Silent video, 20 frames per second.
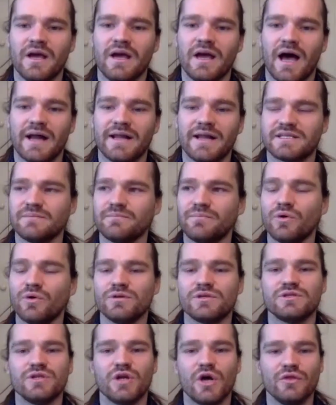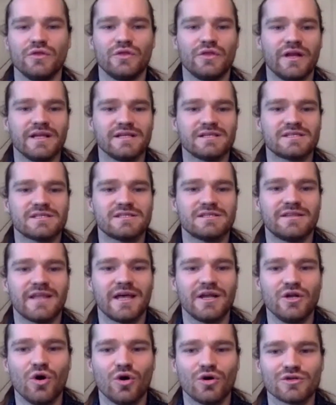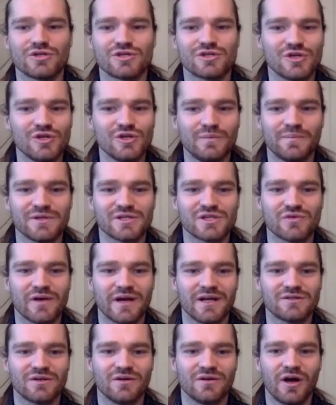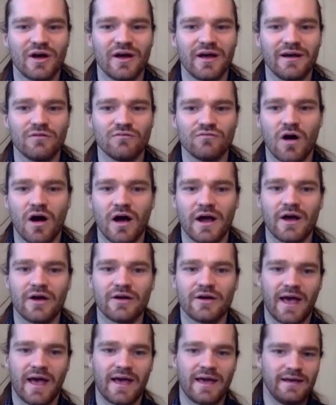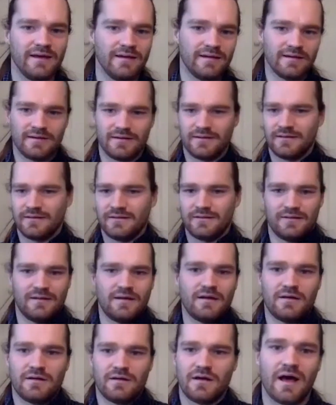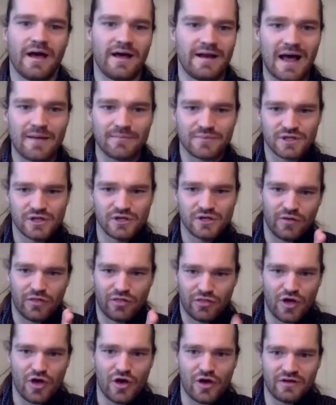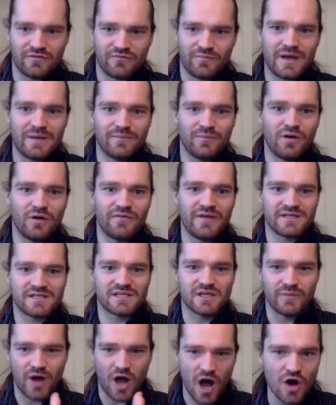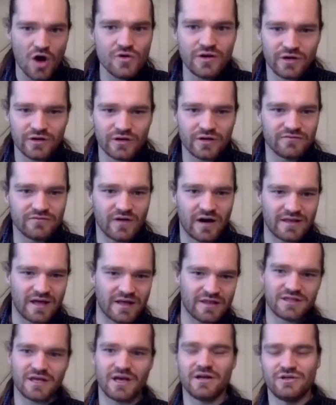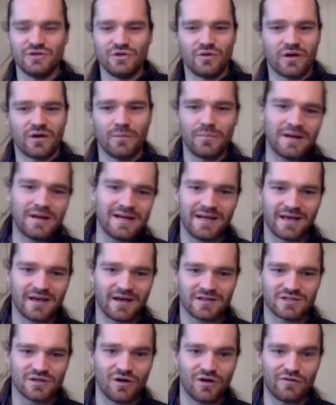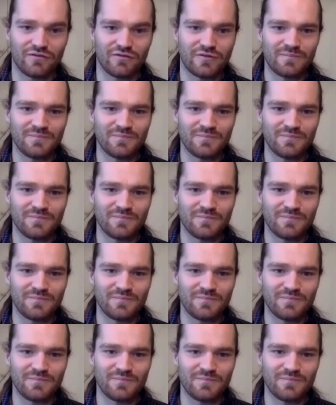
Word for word: and it's important to note that it's they're not super strict on going right. Okay. An absolute third of people got this, so we're only going to invite that third and you're completely cut off.